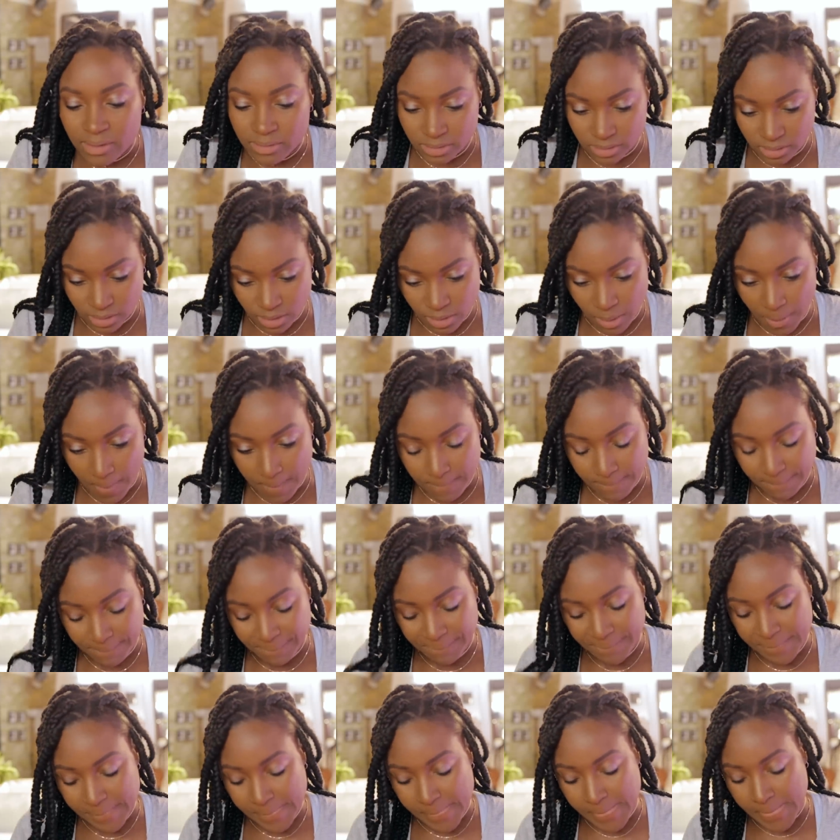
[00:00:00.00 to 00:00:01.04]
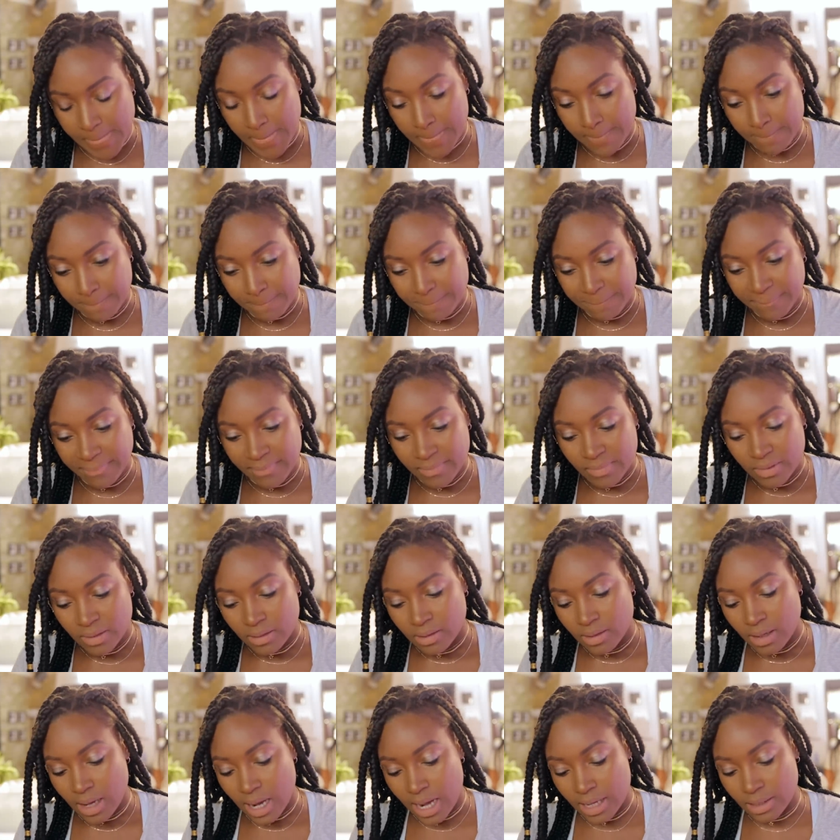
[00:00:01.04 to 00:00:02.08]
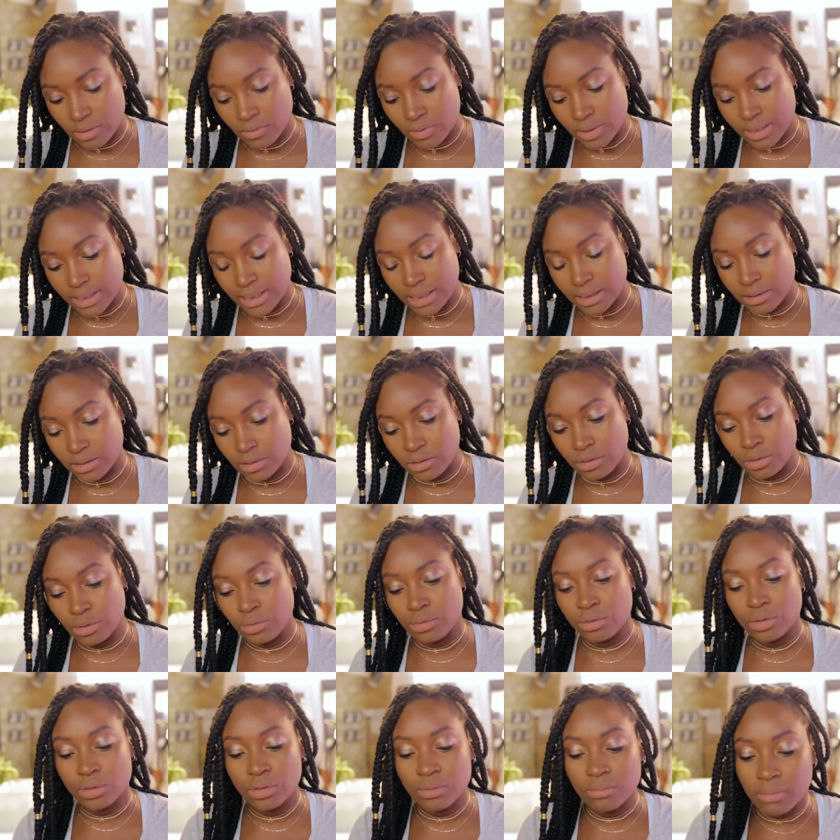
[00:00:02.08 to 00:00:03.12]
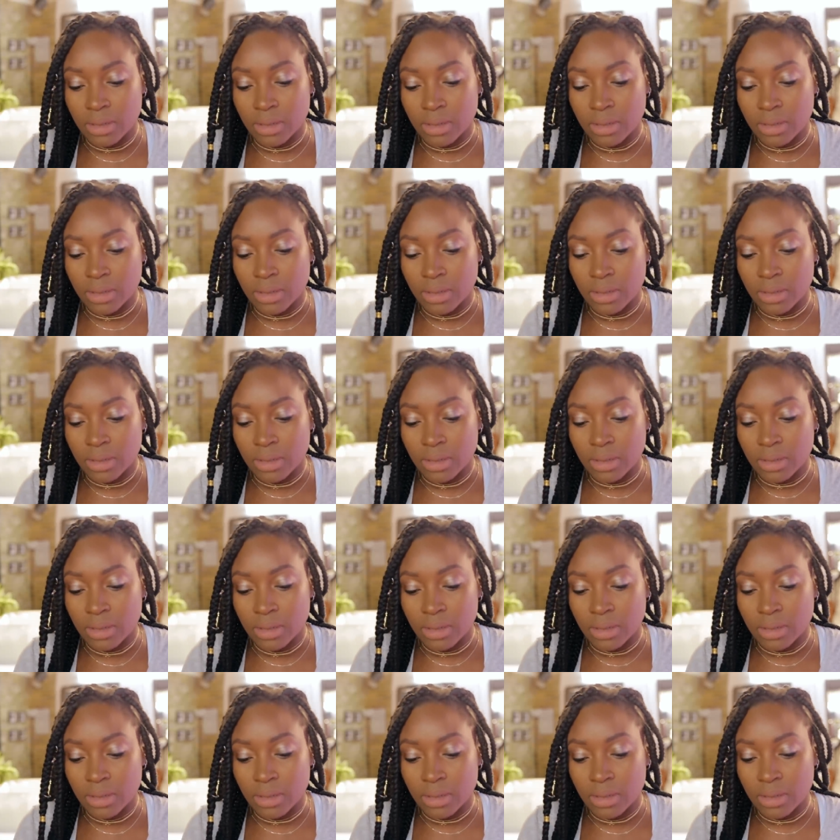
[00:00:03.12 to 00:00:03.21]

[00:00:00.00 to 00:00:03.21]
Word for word: So I don't really need to do too